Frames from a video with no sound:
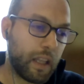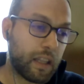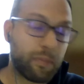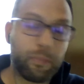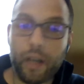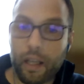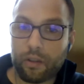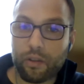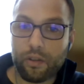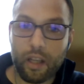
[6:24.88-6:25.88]
it's pretty
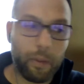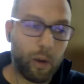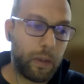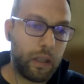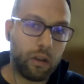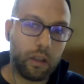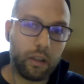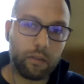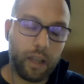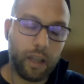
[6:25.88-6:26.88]
interesting in my opinion,
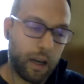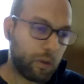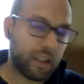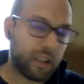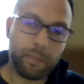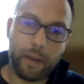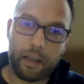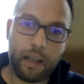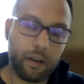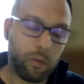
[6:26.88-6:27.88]
and I will
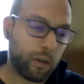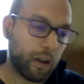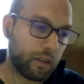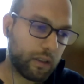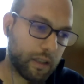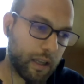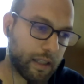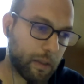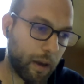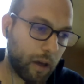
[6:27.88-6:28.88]
explain later what are these
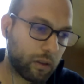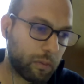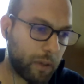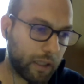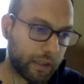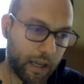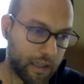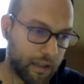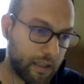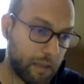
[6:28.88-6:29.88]
lists about. But I
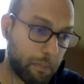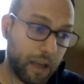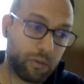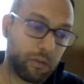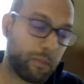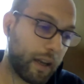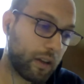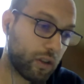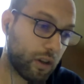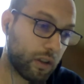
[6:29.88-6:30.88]
can see password
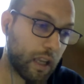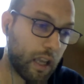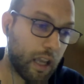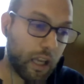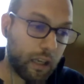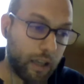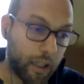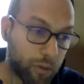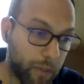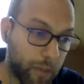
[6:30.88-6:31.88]
managers,
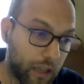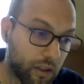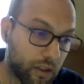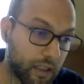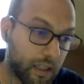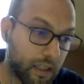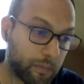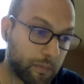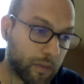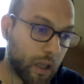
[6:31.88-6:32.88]
network manager
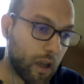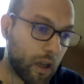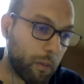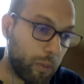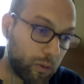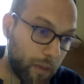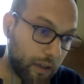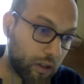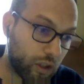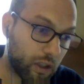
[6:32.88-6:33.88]
system, boot
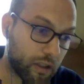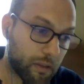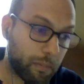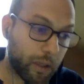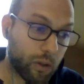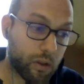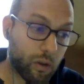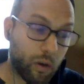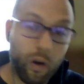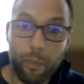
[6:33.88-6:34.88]
managers, but
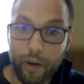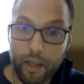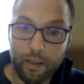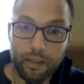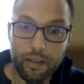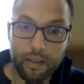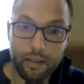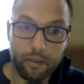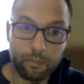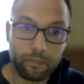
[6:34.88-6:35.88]
also operating
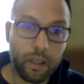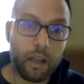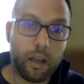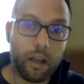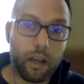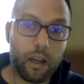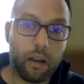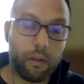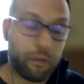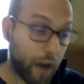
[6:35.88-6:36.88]
system,
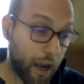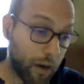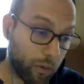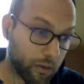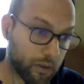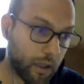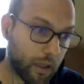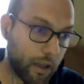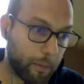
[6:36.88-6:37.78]
firewalls,